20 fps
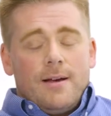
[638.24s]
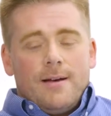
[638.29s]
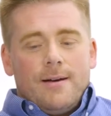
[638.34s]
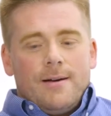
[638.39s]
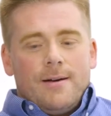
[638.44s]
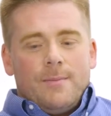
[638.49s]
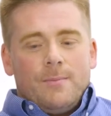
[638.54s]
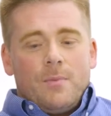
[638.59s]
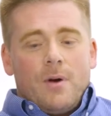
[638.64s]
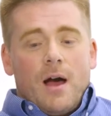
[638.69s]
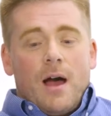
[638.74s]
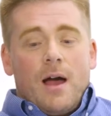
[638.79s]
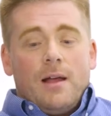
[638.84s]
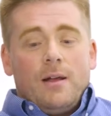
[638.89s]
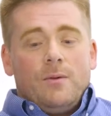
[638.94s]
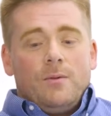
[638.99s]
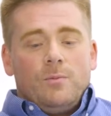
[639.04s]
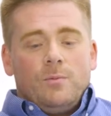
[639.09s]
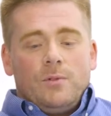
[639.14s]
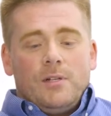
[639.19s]
I
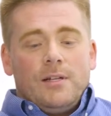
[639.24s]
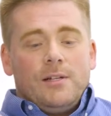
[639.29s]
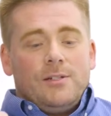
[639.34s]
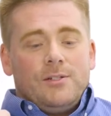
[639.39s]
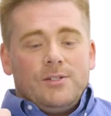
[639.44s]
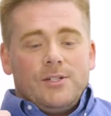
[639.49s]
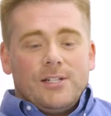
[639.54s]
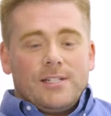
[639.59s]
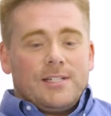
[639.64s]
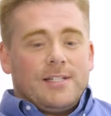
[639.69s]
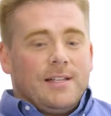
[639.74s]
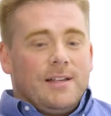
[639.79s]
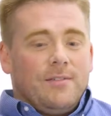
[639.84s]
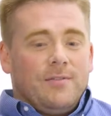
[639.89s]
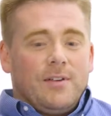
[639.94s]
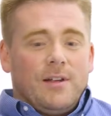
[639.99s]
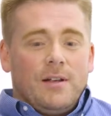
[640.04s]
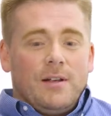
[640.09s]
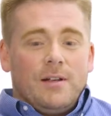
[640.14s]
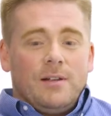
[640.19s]
didn't just live
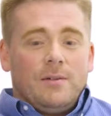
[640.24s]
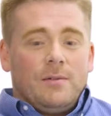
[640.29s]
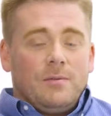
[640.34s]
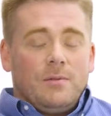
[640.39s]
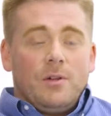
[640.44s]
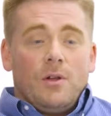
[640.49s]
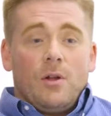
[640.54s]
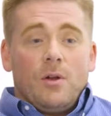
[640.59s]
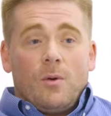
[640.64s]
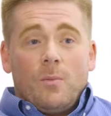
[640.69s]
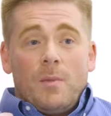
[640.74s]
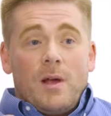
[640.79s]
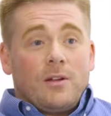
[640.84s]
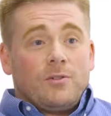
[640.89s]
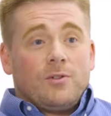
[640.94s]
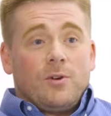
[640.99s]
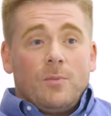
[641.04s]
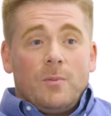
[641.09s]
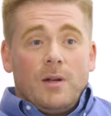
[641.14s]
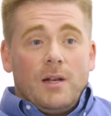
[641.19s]
in, you know,
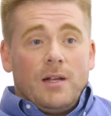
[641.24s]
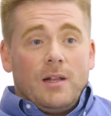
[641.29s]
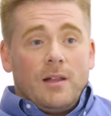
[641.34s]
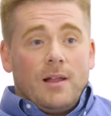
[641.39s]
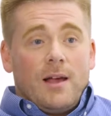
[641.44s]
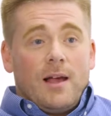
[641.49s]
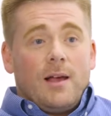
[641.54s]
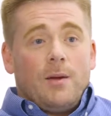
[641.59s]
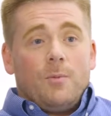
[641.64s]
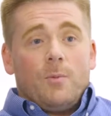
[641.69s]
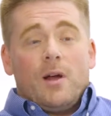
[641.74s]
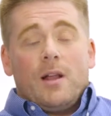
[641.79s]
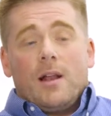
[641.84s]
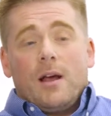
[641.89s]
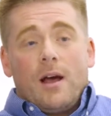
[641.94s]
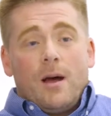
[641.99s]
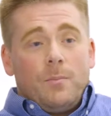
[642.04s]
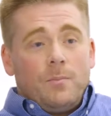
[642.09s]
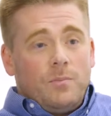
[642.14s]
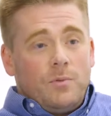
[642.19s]
Metro Manila. I went
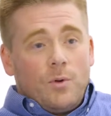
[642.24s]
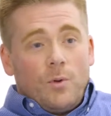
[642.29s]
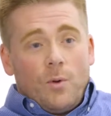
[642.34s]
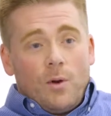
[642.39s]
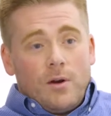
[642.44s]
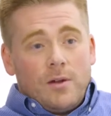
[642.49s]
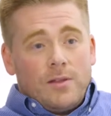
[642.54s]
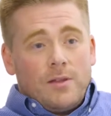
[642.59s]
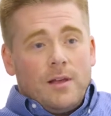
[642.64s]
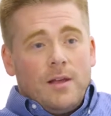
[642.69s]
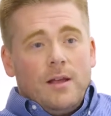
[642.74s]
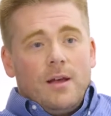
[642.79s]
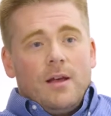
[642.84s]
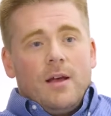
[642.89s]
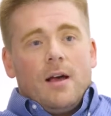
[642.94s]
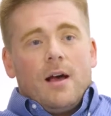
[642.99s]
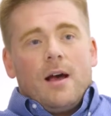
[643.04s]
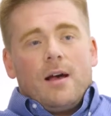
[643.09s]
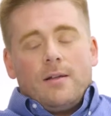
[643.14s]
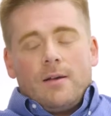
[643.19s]
up north
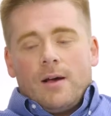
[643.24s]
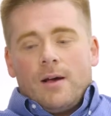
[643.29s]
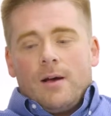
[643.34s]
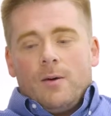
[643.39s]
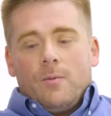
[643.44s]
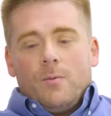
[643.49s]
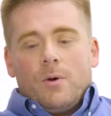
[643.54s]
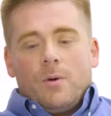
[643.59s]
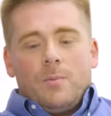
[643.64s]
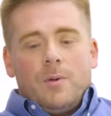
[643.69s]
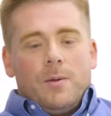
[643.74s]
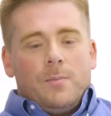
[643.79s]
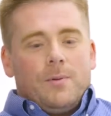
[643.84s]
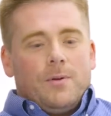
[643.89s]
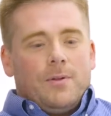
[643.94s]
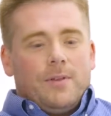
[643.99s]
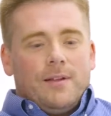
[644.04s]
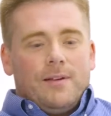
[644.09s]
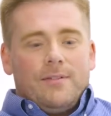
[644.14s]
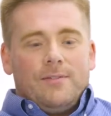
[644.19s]
where
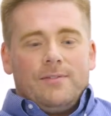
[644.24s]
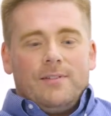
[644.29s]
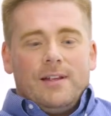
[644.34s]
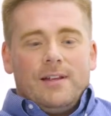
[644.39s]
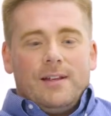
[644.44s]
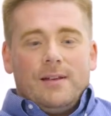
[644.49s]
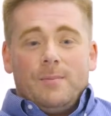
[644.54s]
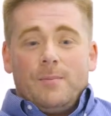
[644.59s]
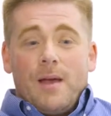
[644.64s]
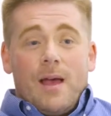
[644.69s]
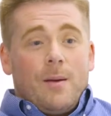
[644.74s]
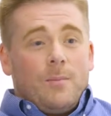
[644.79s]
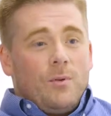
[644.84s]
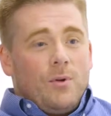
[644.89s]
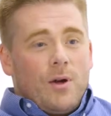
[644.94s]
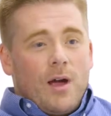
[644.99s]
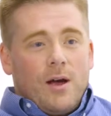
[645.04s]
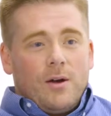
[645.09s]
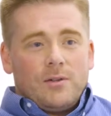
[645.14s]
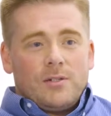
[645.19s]
people lived in bamboo
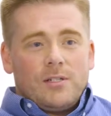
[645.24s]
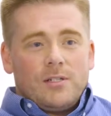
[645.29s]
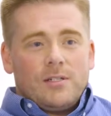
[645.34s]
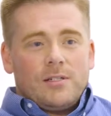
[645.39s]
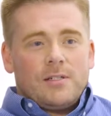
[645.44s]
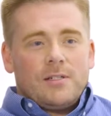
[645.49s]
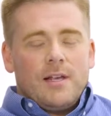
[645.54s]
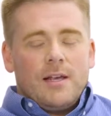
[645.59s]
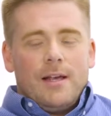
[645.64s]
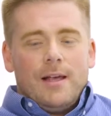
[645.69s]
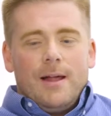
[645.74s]
houses.